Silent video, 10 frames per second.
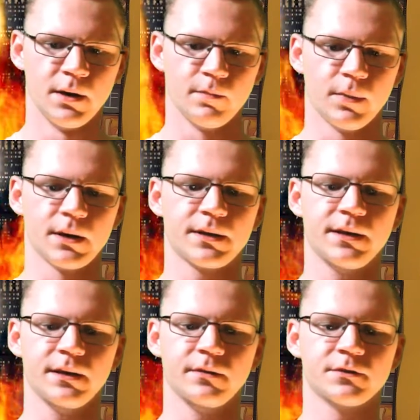But
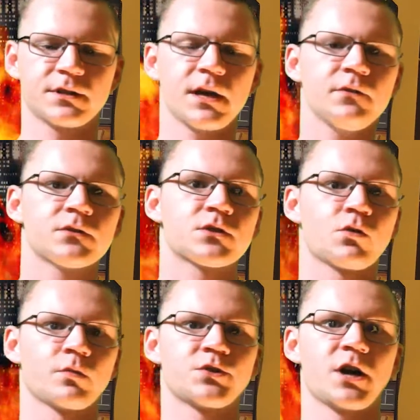he saves
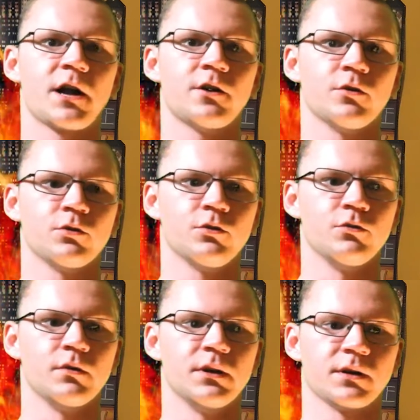Storm Shadow,
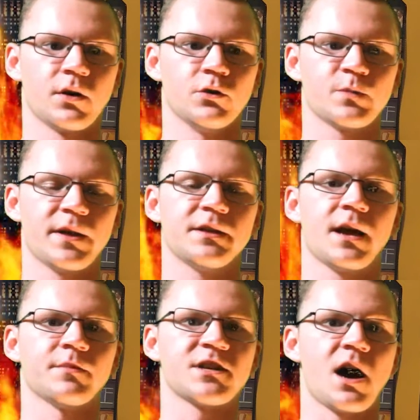who goes by the
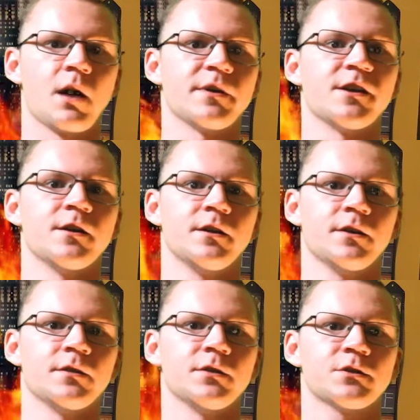name Tommy
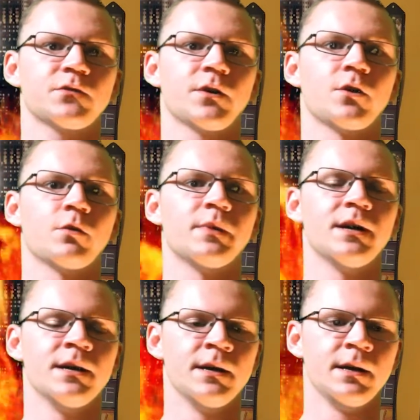in this
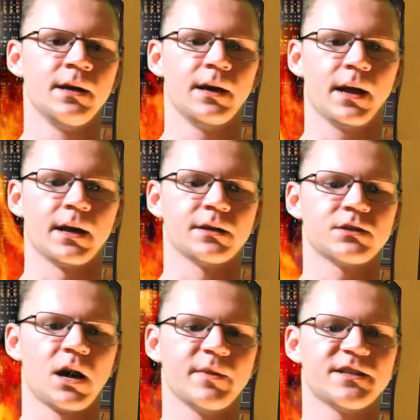film, and
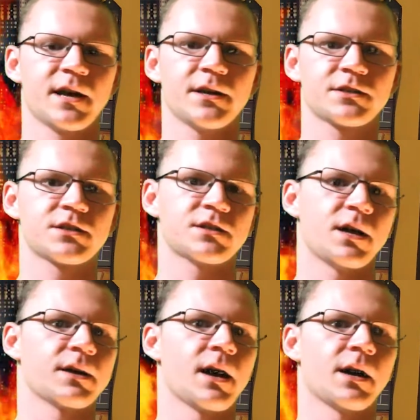Tommy takes
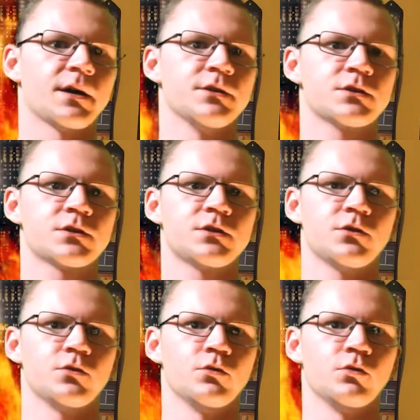Snake Eyes
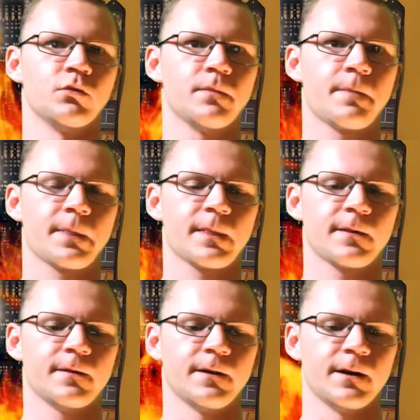to
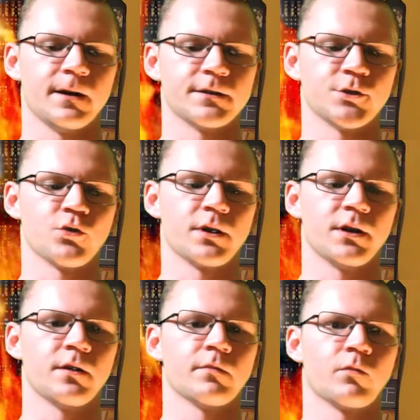join
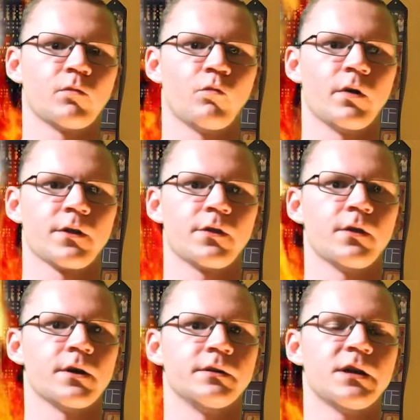him with
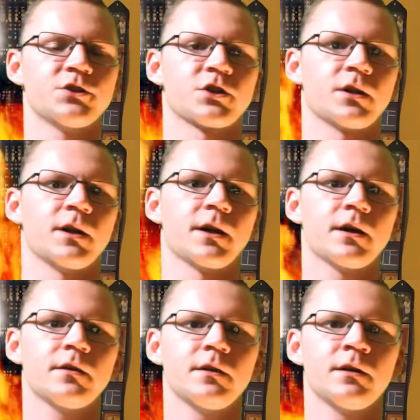the Ninja
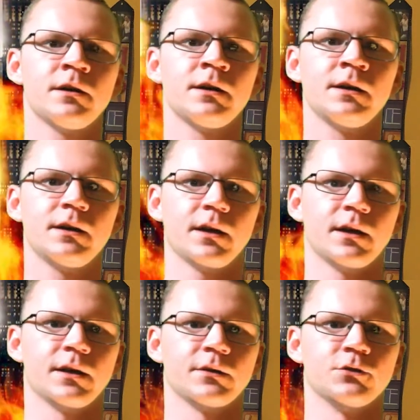Clan
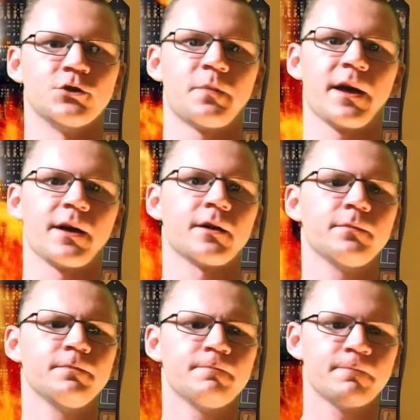in
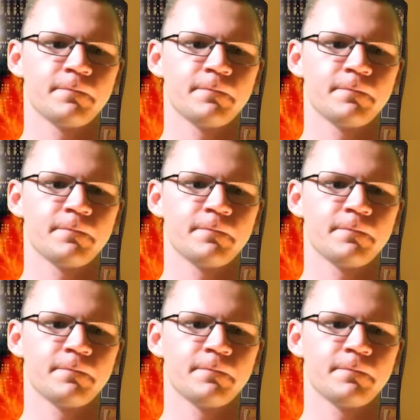Japan.